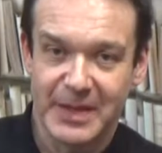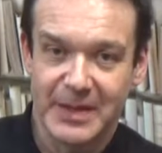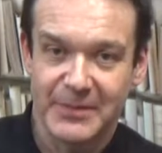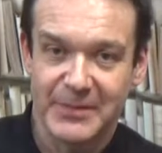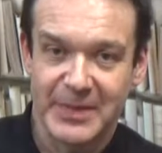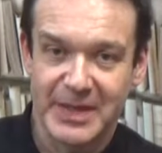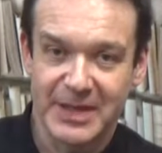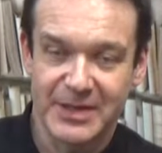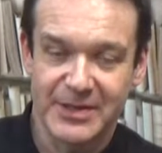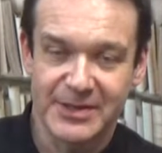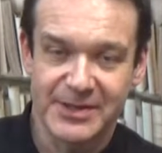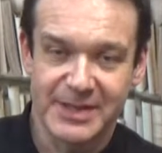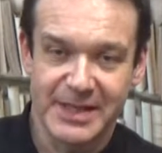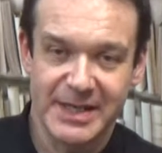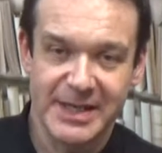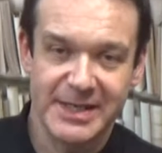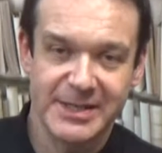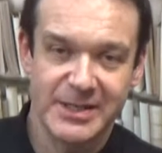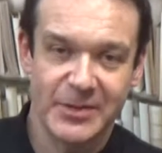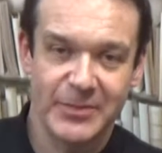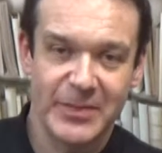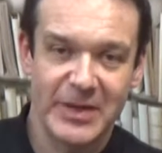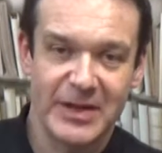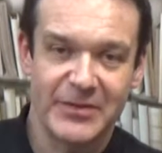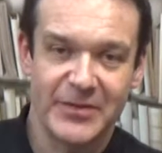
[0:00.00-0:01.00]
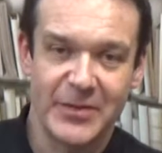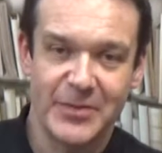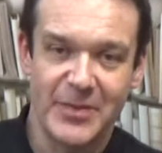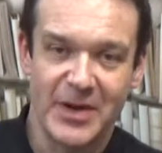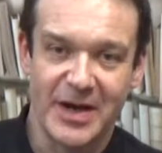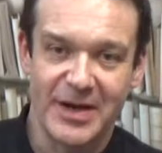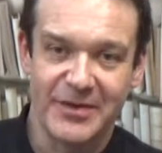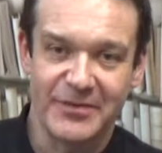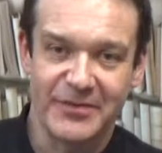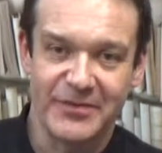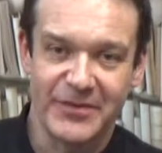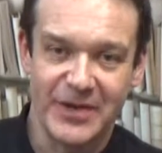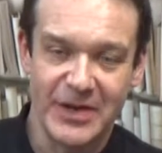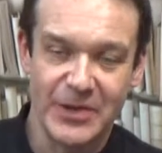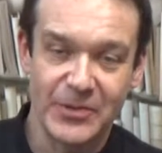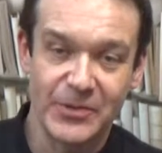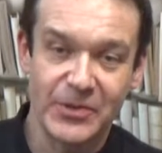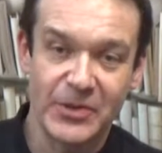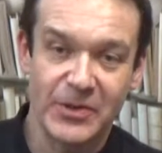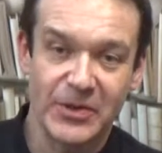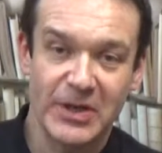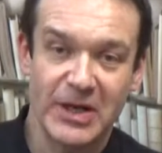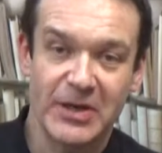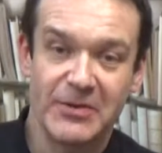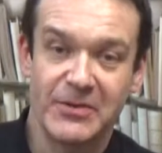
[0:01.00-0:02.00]
Because it is a bit of a minefield.
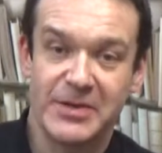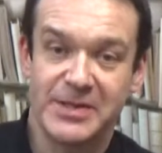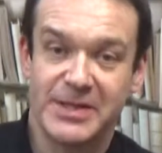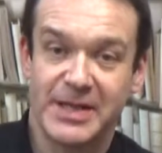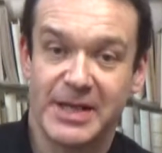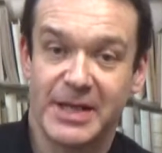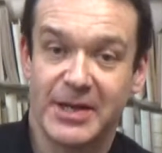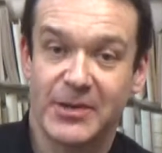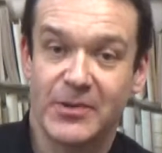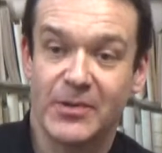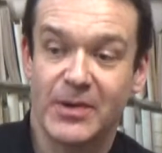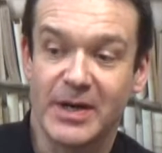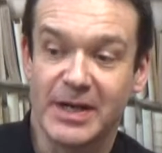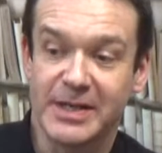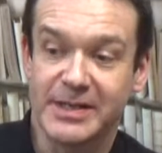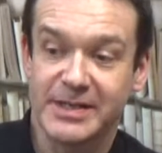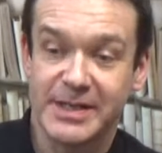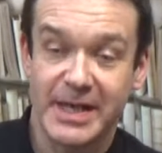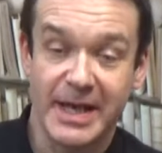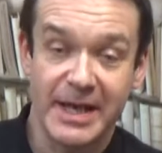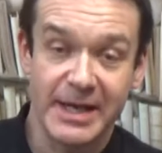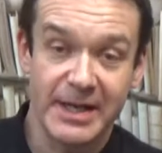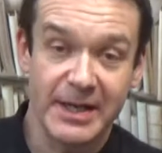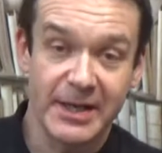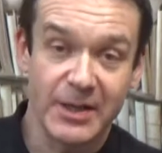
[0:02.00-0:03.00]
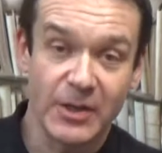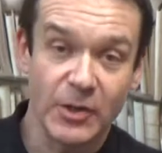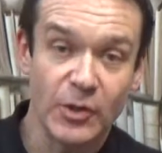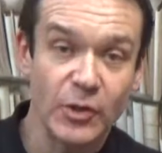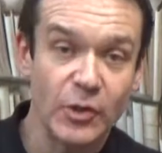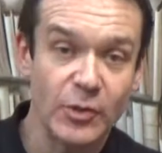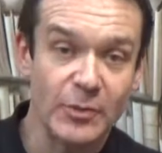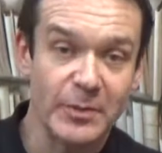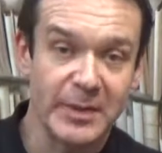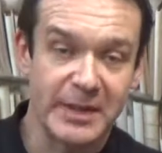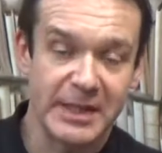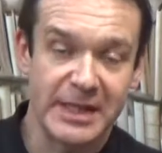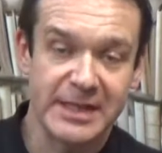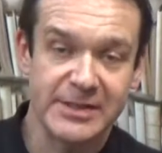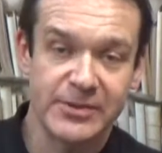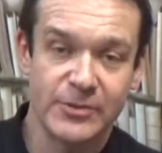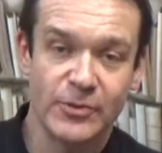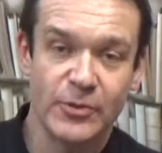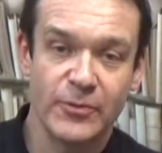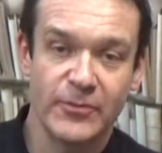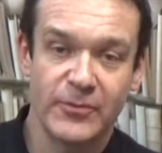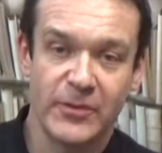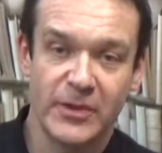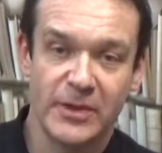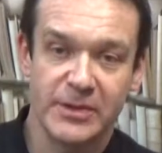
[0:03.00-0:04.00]
Not only is it quite technical, but there's an
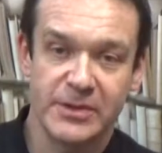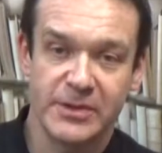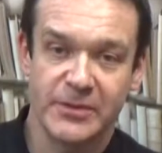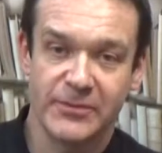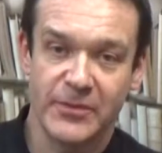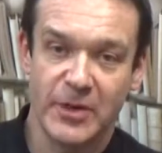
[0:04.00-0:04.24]
awful lot of